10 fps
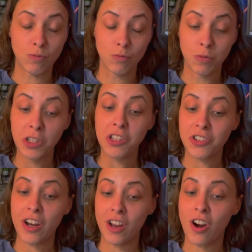really
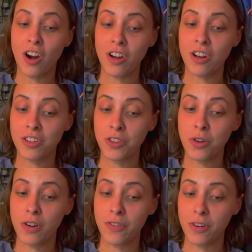trying hard not to go
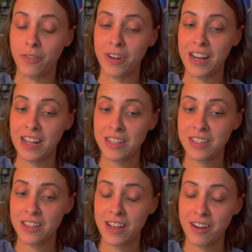off on a rant
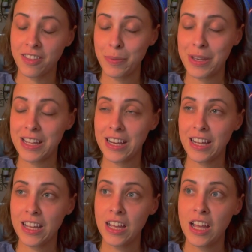there at the
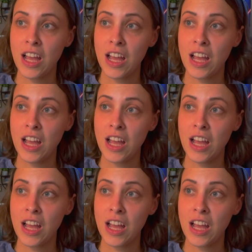beginning,